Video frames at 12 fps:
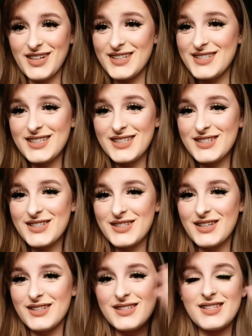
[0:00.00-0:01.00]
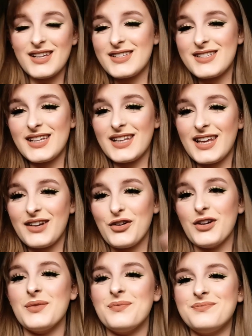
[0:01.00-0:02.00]
I'll see you
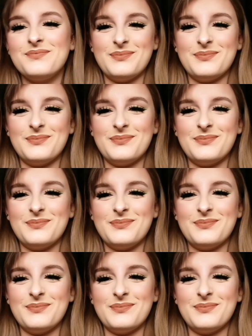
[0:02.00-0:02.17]
later on.